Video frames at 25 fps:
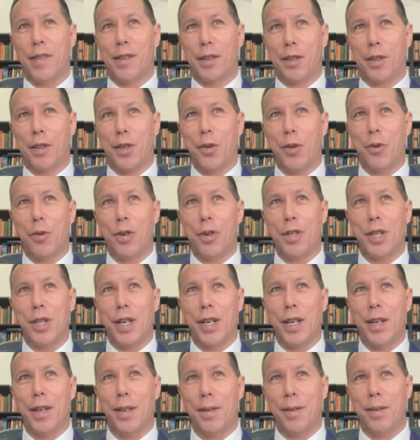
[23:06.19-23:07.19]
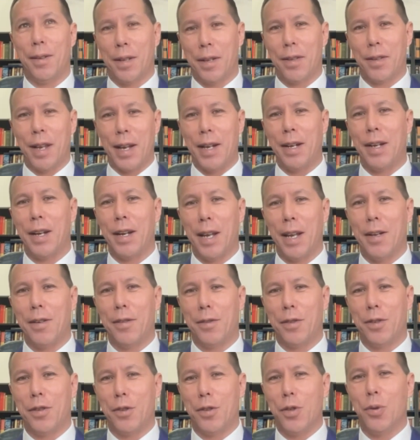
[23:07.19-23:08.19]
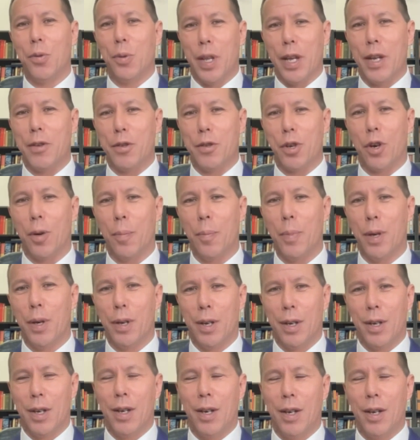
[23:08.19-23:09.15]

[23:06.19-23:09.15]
the security that they need to do their job.